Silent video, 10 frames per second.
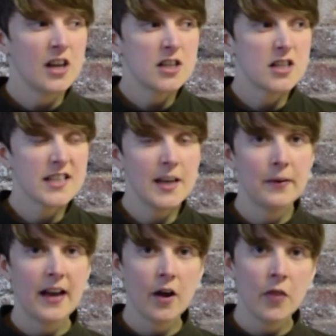Just keep
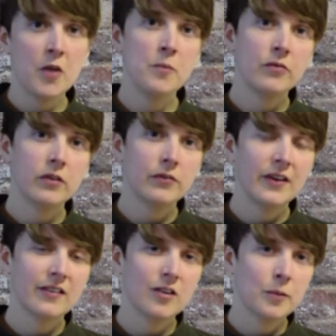an eye on them for the
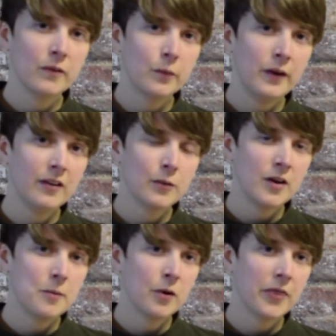first couple of weeks when
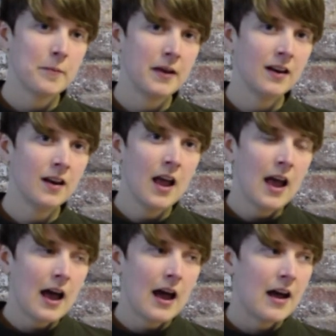you put them in,
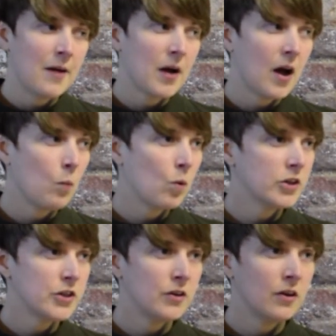and
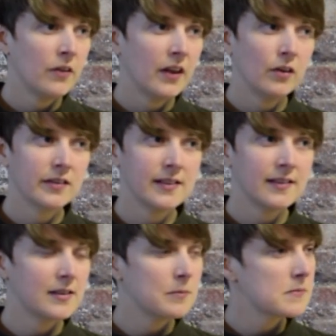once you know that your
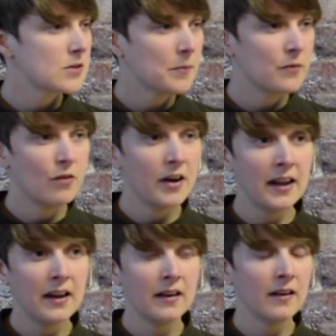system's up and
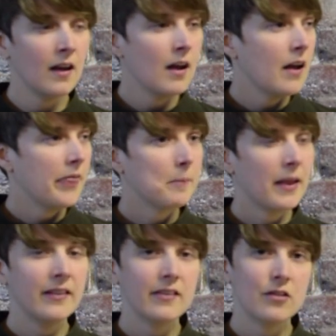running, the
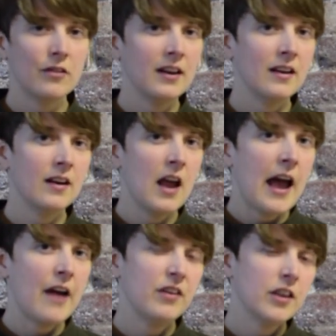plants are in,
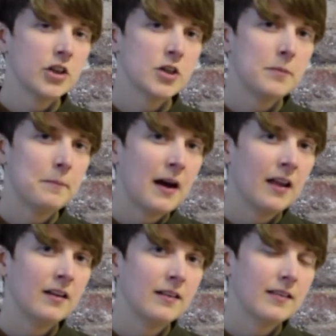everything should be
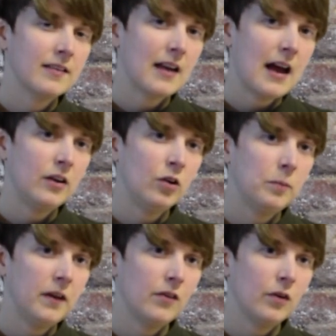balanced, and you'll
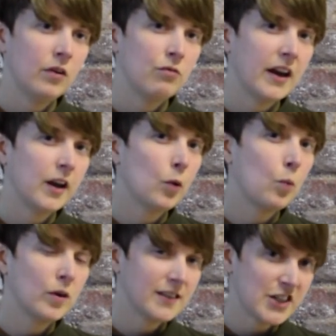be doing regular
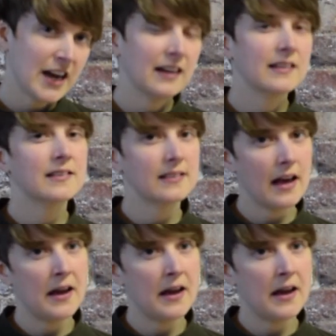water checks,